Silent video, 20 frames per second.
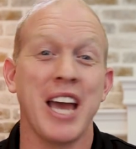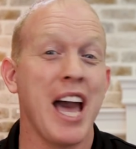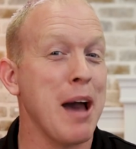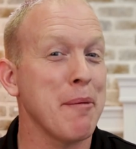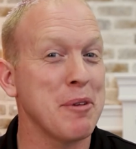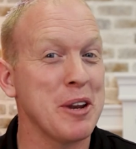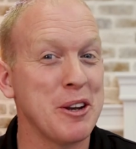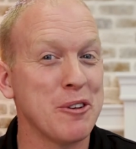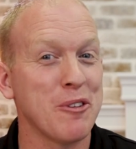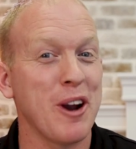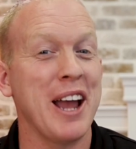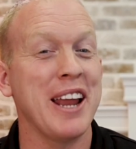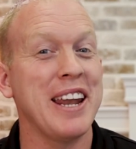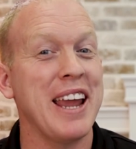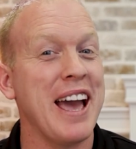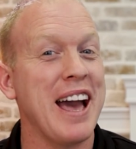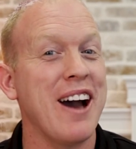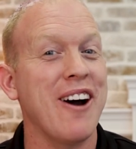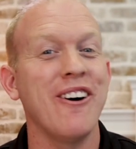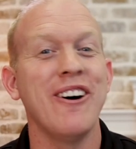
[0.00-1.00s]
happening right
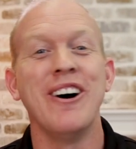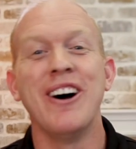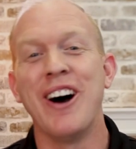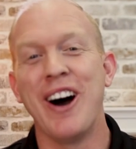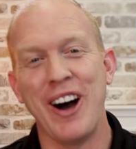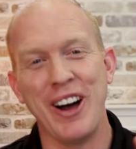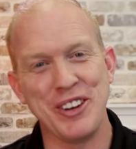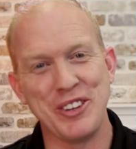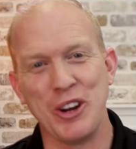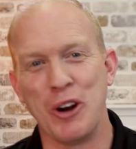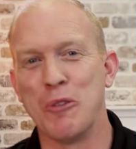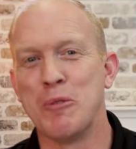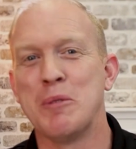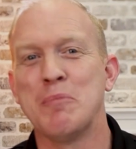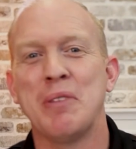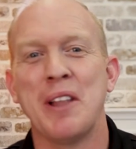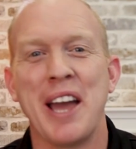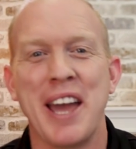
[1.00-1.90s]
now on Doberman